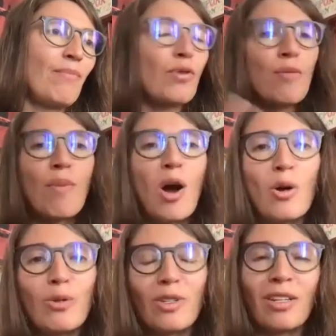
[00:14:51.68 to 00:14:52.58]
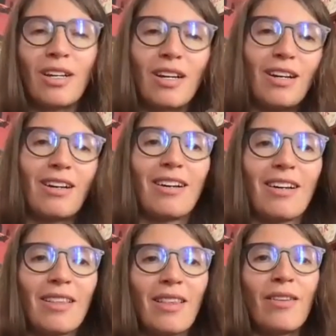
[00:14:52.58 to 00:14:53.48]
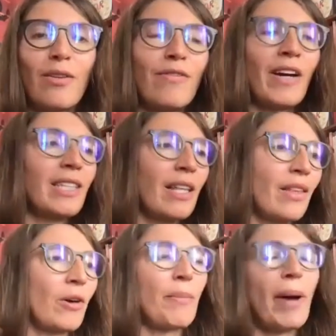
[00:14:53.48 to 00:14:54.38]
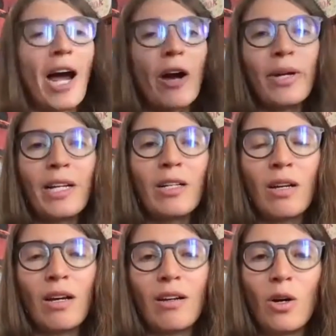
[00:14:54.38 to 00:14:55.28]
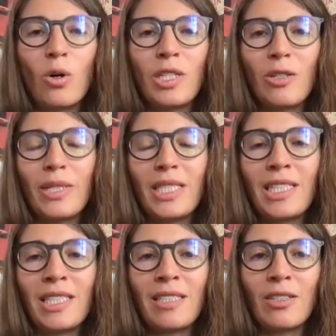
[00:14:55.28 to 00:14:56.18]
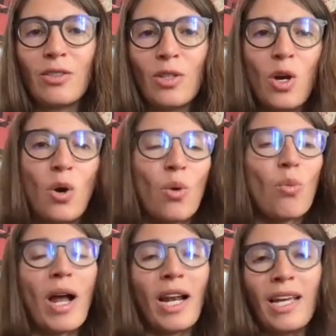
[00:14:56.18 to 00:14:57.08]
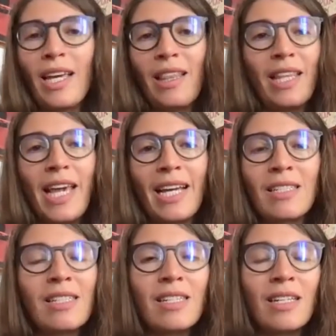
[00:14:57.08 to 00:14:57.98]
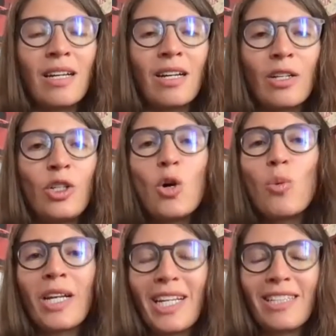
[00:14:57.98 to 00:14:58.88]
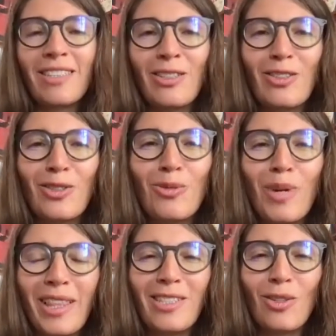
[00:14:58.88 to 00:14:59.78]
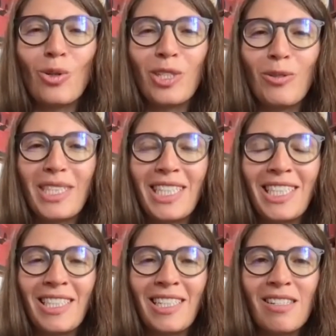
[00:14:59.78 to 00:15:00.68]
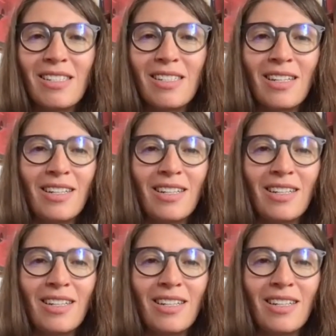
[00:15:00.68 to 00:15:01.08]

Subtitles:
promote the fact that they are empowering ordinary citizens, while in the end, no one listens to what these ordinary citizens